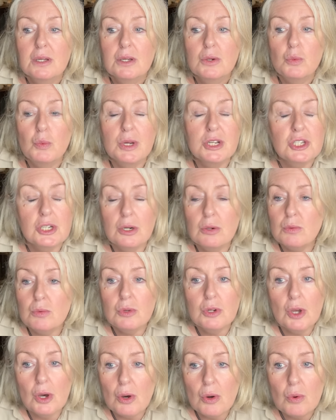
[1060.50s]
We don't
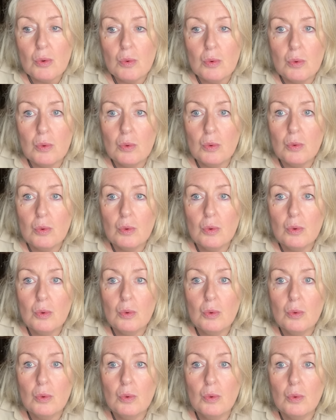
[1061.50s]
know
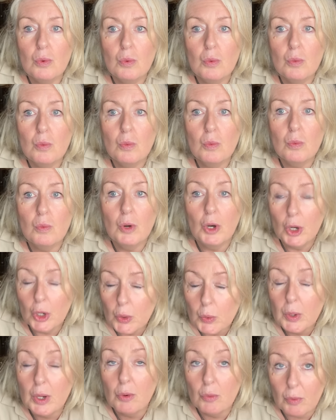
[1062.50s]
who
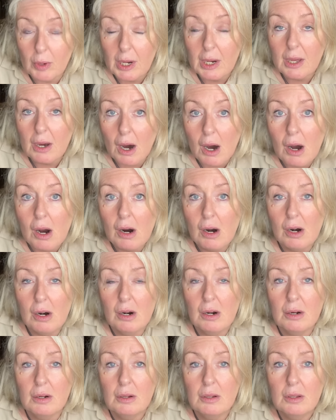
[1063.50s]
we really
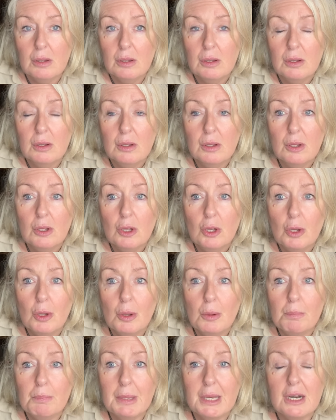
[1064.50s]
are
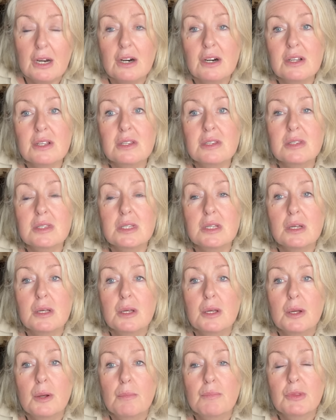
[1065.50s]
because
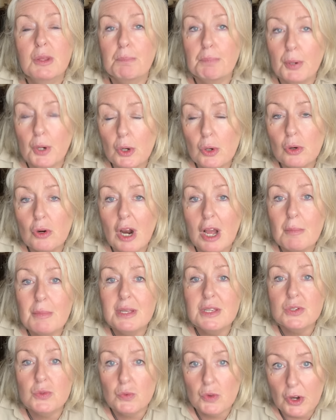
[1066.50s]
the program
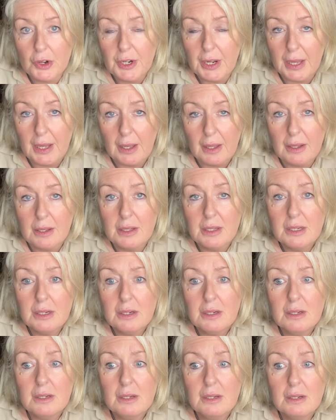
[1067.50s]
is running.
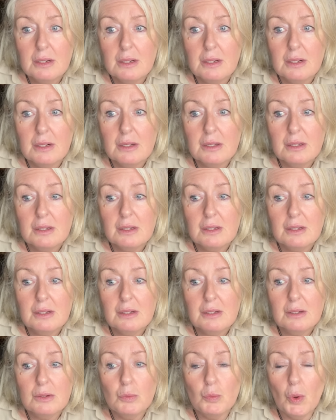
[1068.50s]

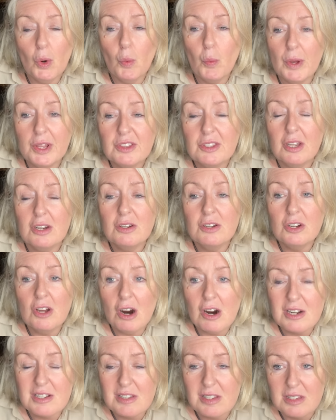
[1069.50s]
We're with
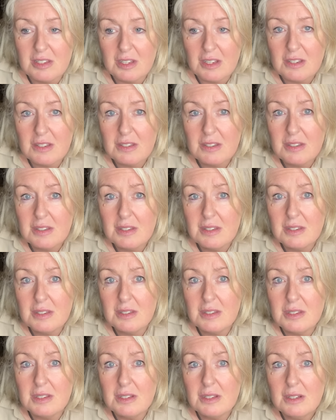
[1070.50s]

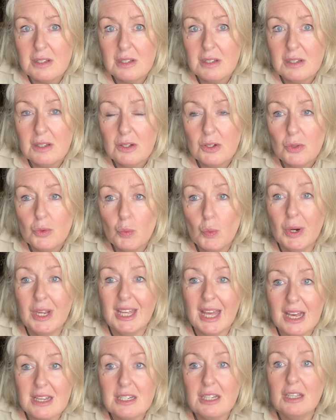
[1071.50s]
narcissists, we're
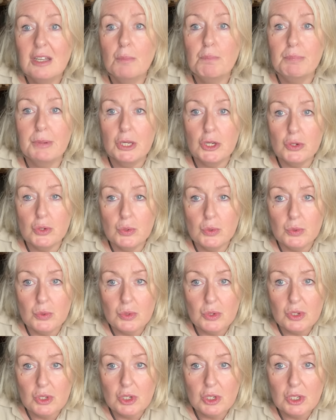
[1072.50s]
getting
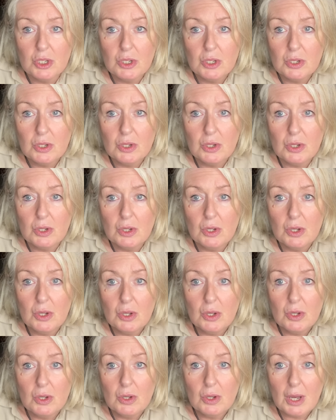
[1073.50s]
abused,
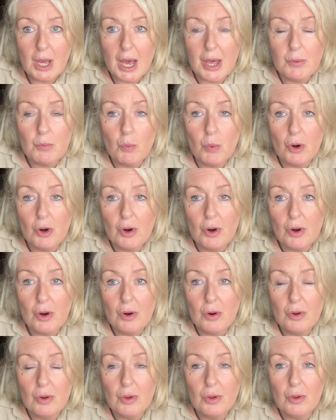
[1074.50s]
and
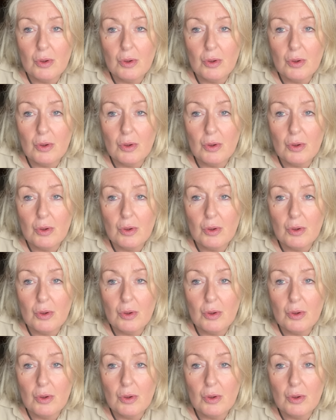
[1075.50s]
we're